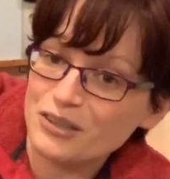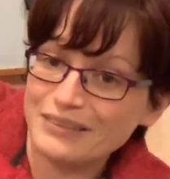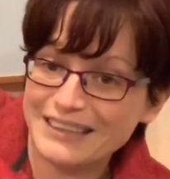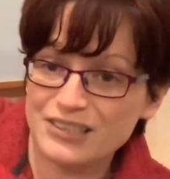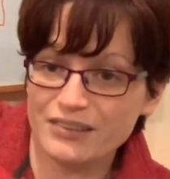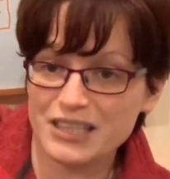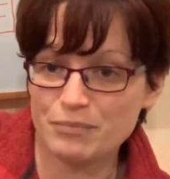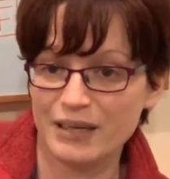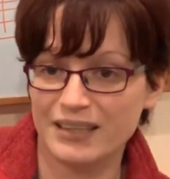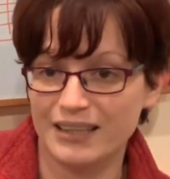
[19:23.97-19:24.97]
overly stressed
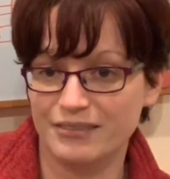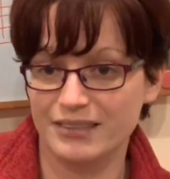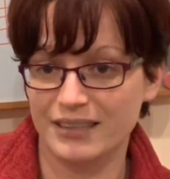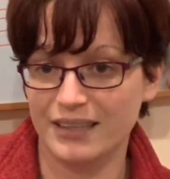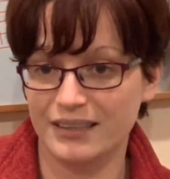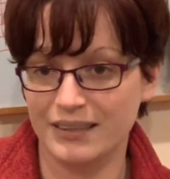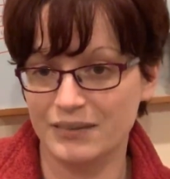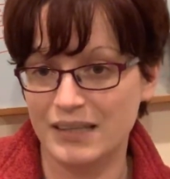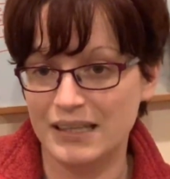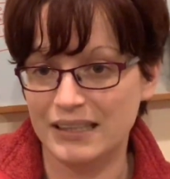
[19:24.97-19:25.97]
by that after that now.
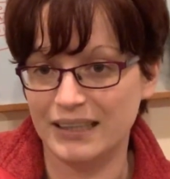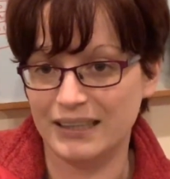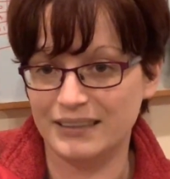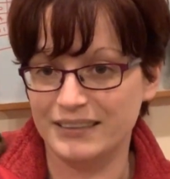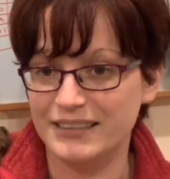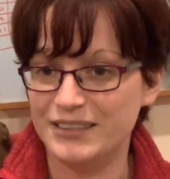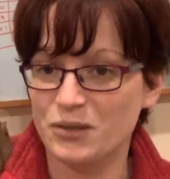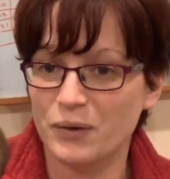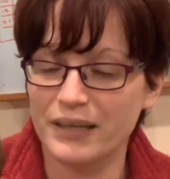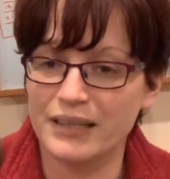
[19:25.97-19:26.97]
And she's
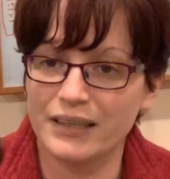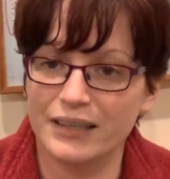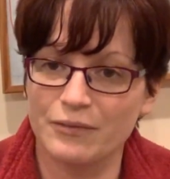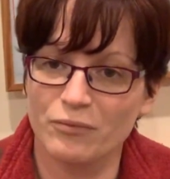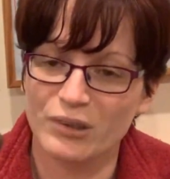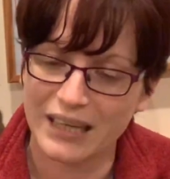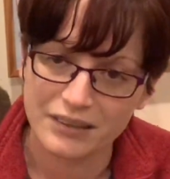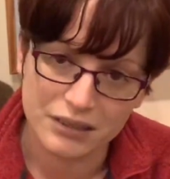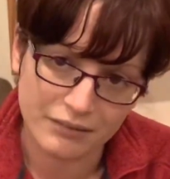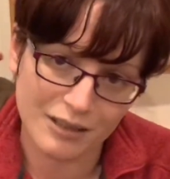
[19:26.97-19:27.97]
quite
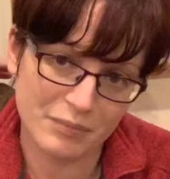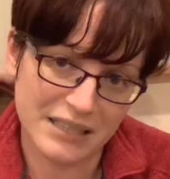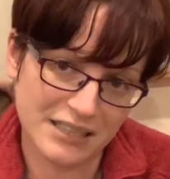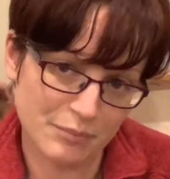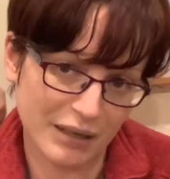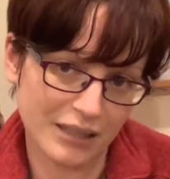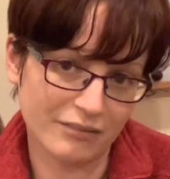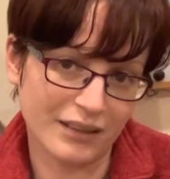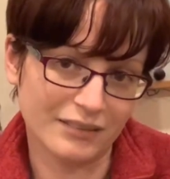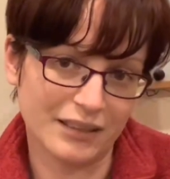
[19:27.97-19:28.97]
relaxed around me, despite the
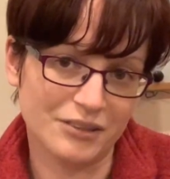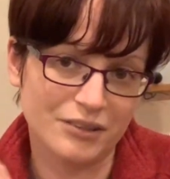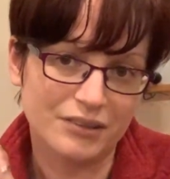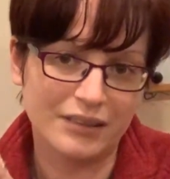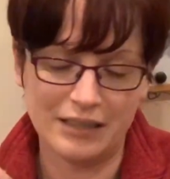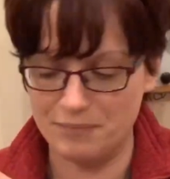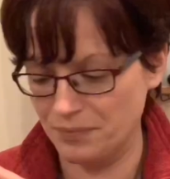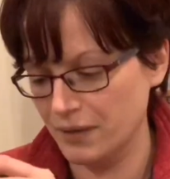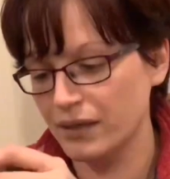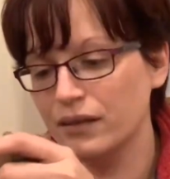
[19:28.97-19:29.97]
fact I just
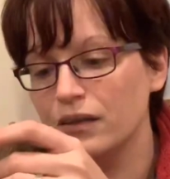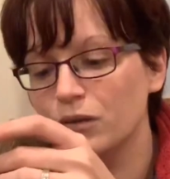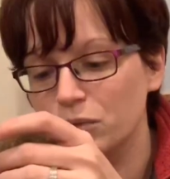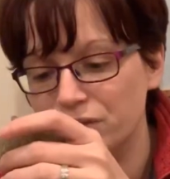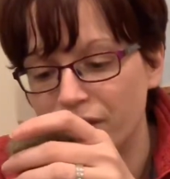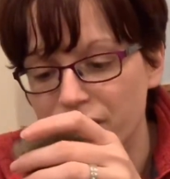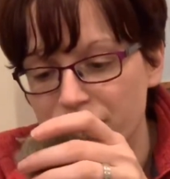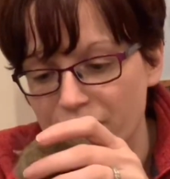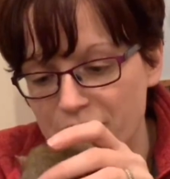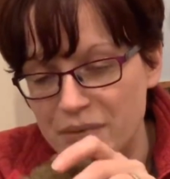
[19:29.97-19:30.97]
was very,
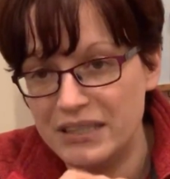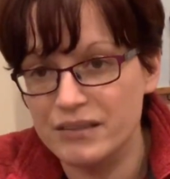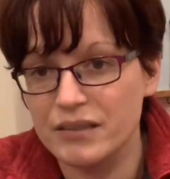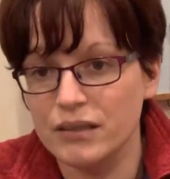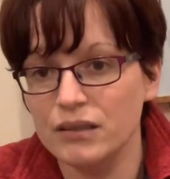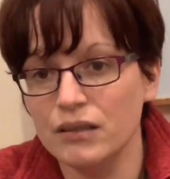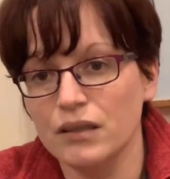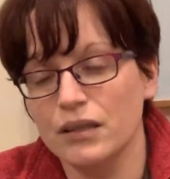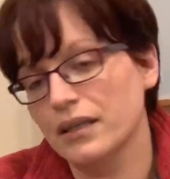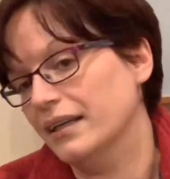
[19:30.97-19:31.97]
very mean to her.
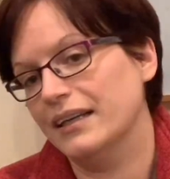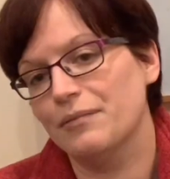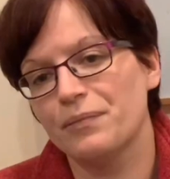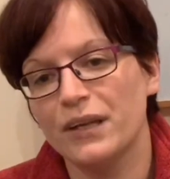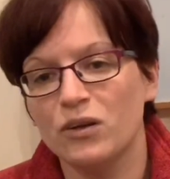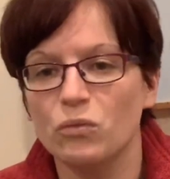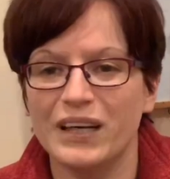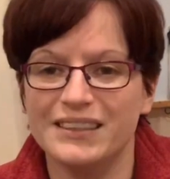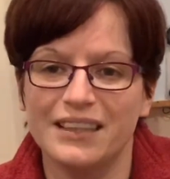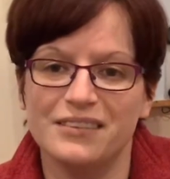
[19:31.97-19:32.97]
What
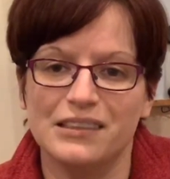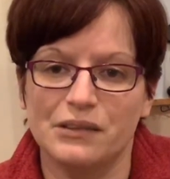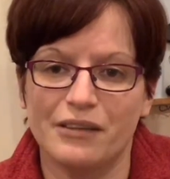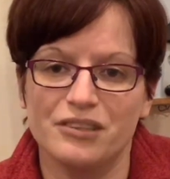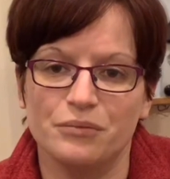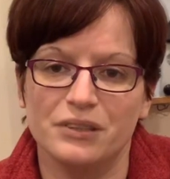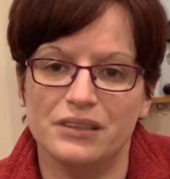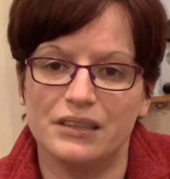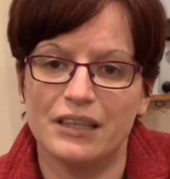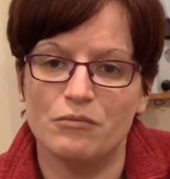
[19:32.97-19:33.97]
I tend to do afterwards
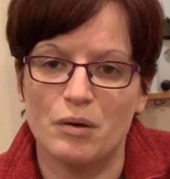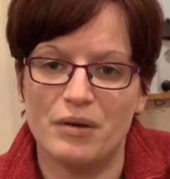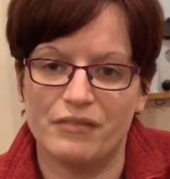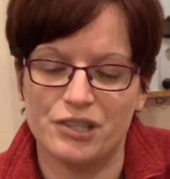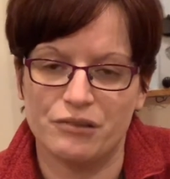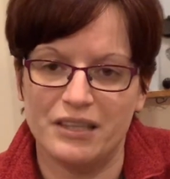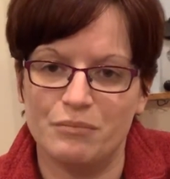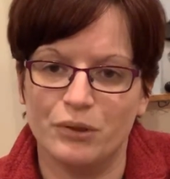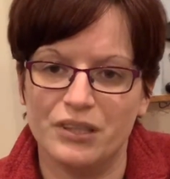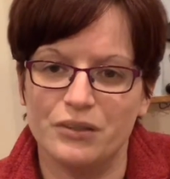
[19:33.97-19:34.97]
is give them a bit of a
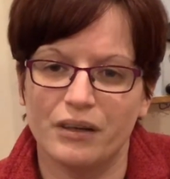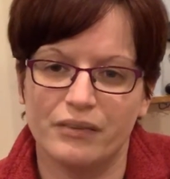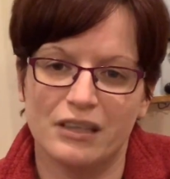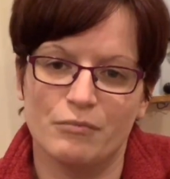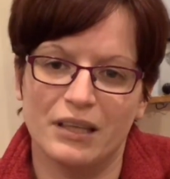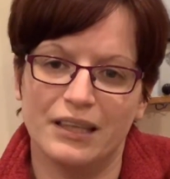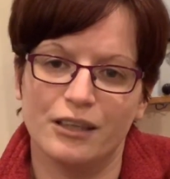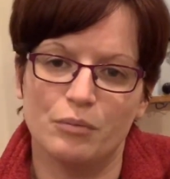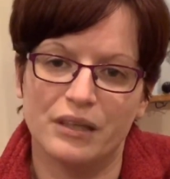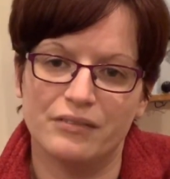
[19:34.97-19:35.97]
treat, but you do have to give them a
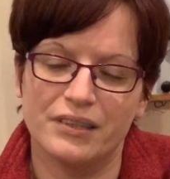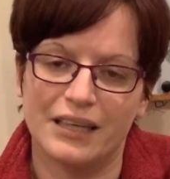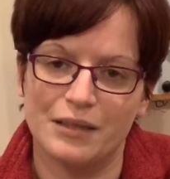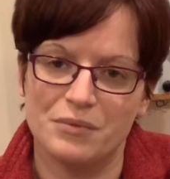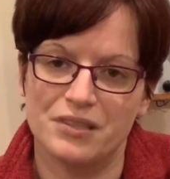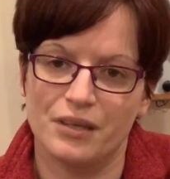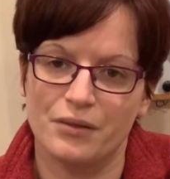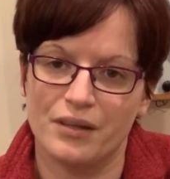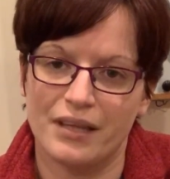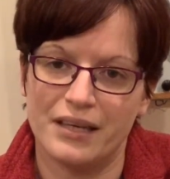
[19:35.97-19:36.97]
little bit of time so
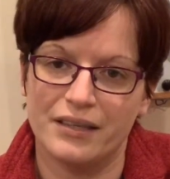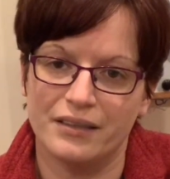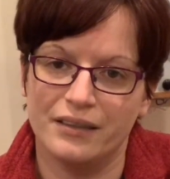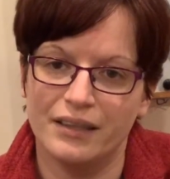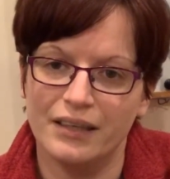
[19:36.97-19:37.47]
that they can